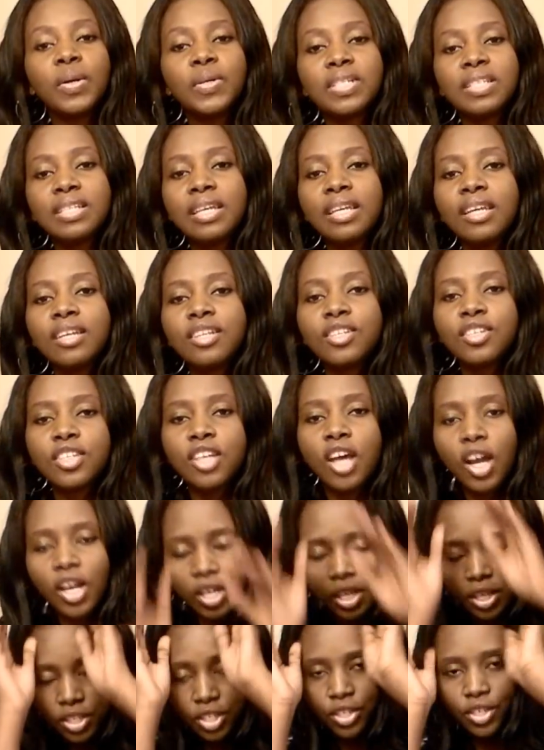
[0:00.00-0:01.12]
was
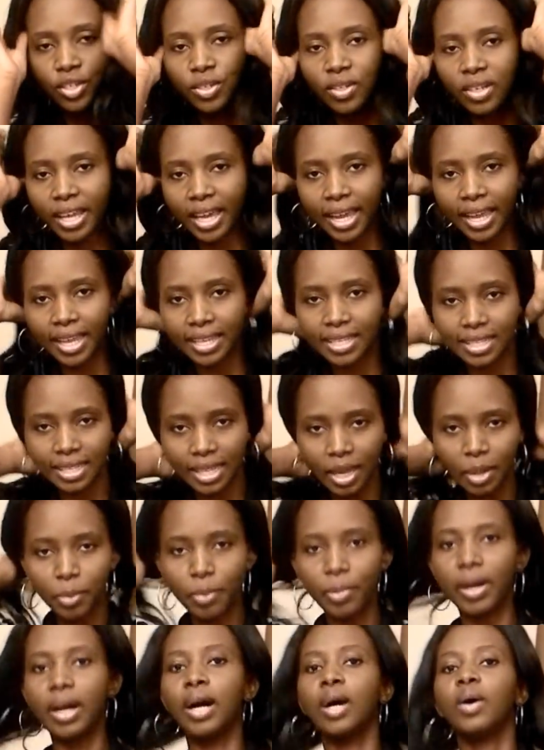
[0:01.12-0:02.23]
talking to you guys
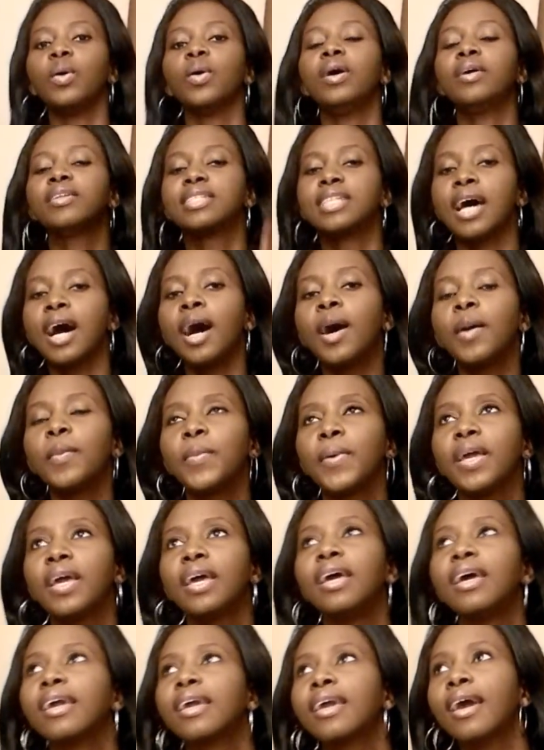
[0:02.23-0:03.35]
about a
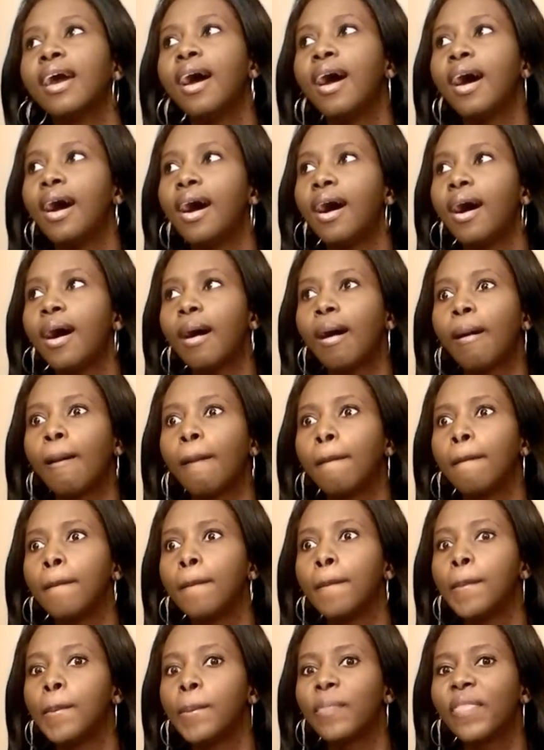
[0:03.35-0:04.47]
topic
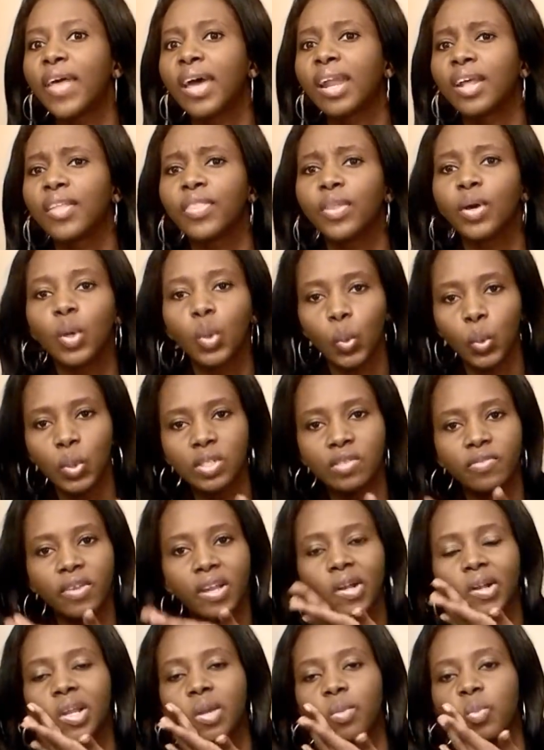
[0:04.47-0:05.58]
that I thought was
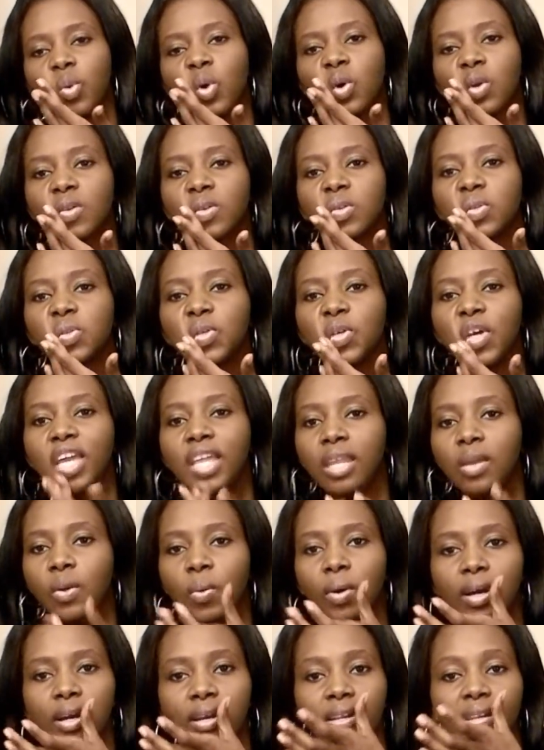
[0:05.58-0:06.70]
very important to
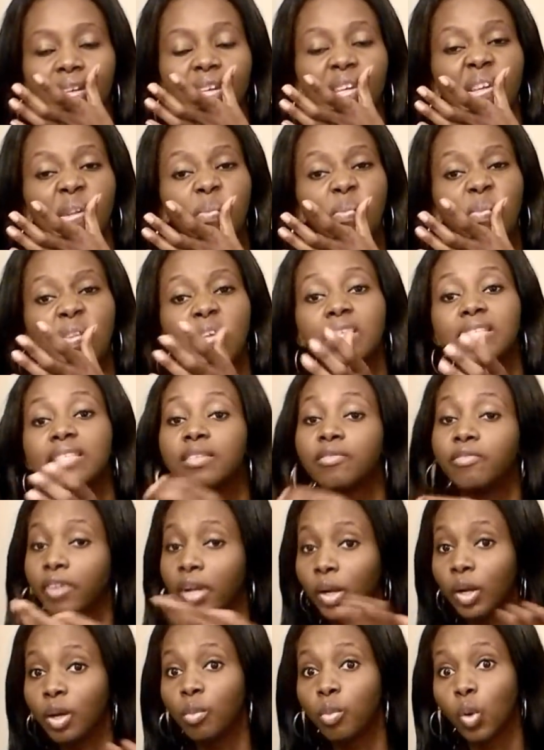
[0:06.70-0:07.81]
anyone. It's
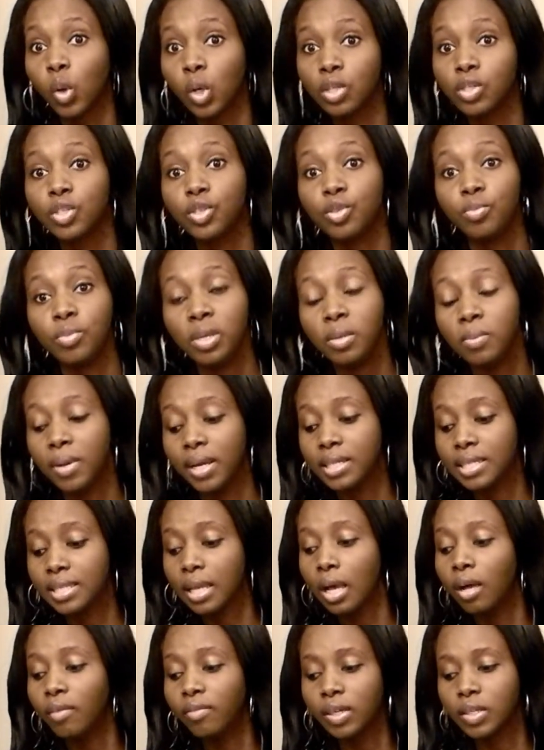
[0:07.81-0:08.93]
very important to me
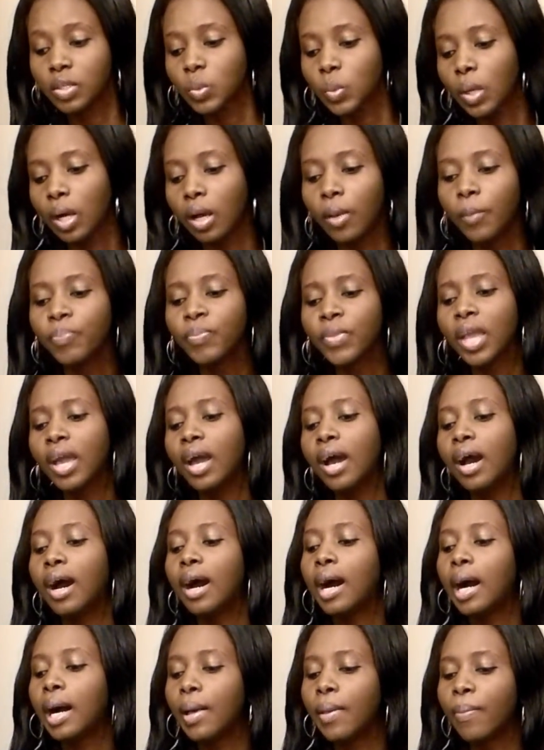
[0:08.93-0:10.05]
myself as well.
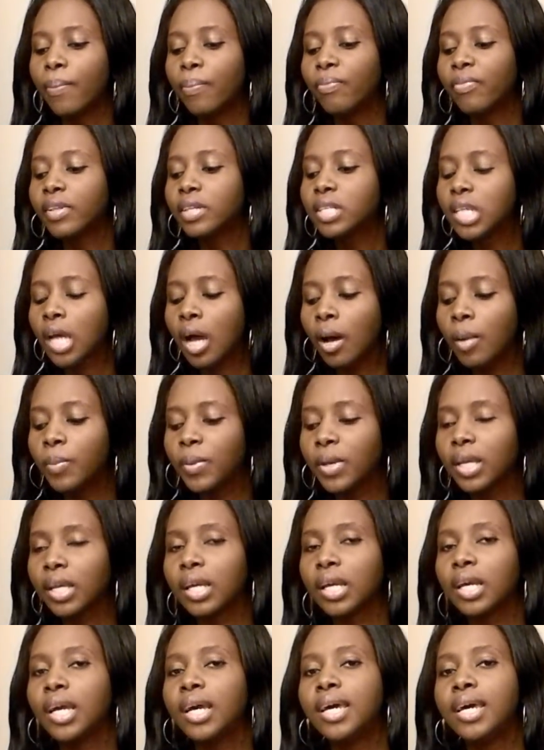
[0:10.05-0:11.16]
The topic
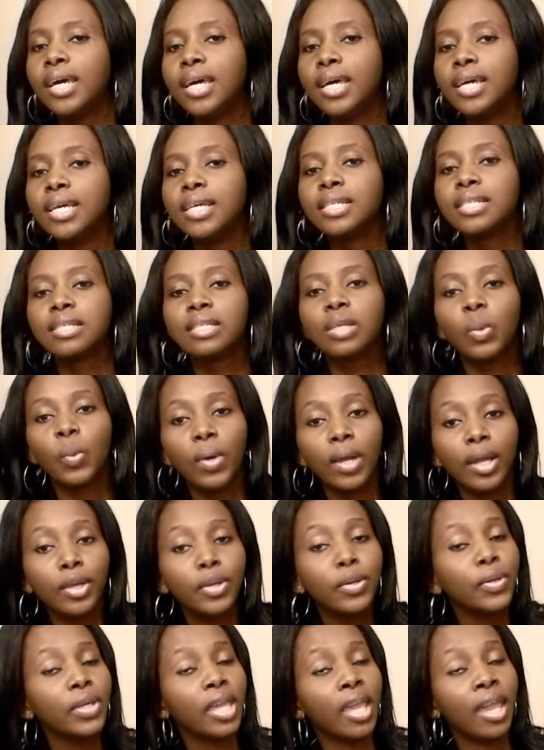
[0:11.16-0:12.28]
is the way
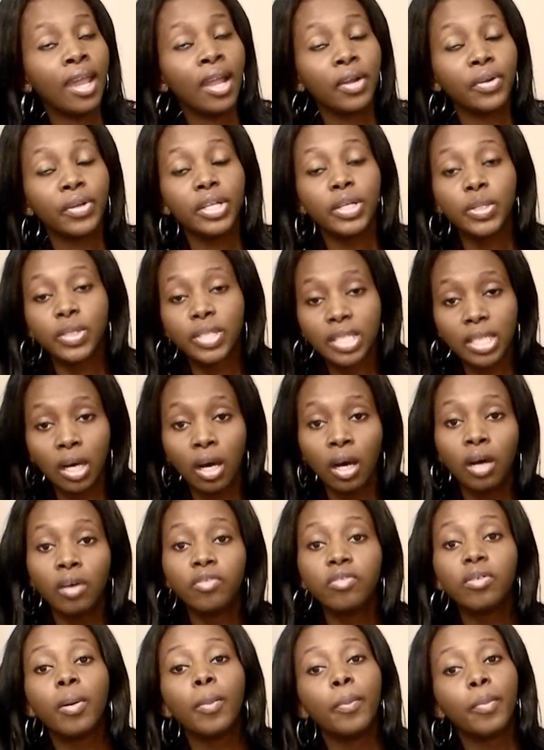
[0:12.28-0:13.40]
you carry
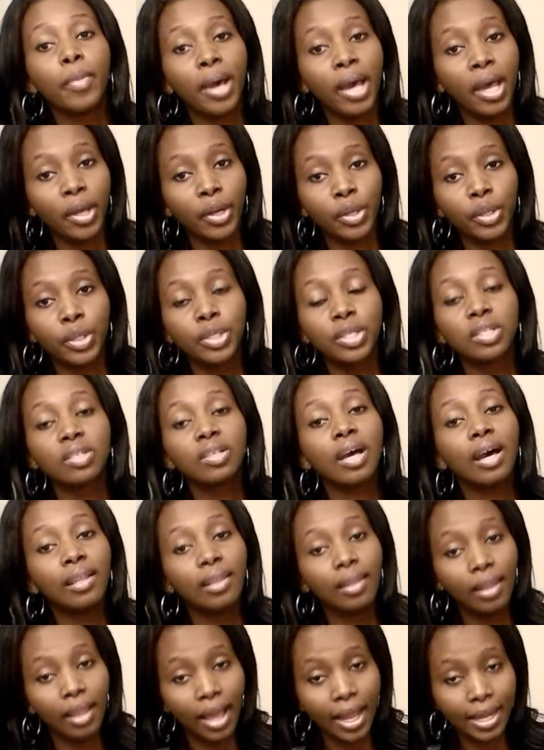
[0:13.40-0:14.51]
yourself matters a
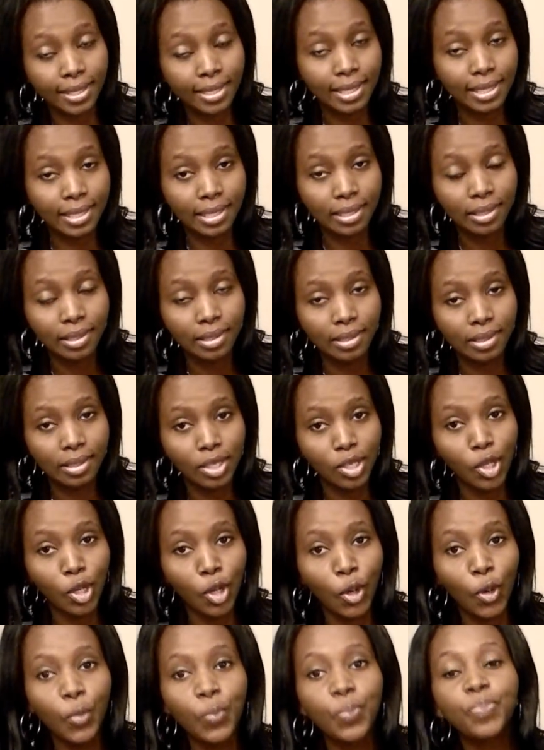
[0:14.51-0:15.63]
lot, you
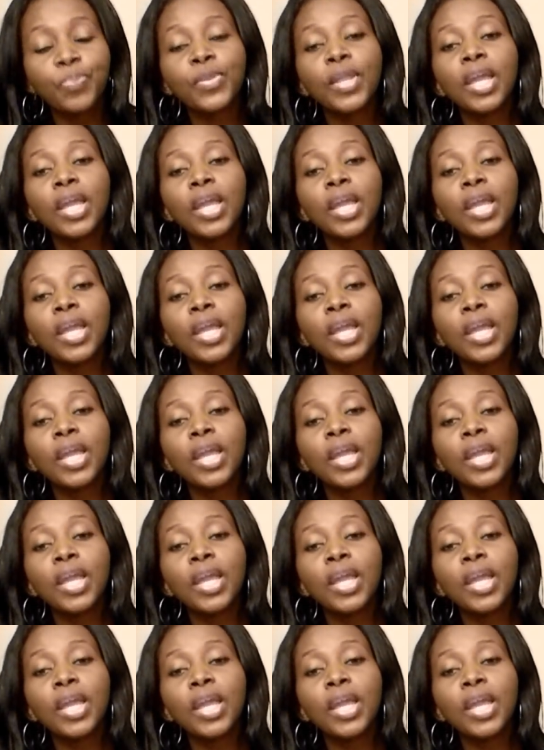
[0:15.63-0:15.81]
know.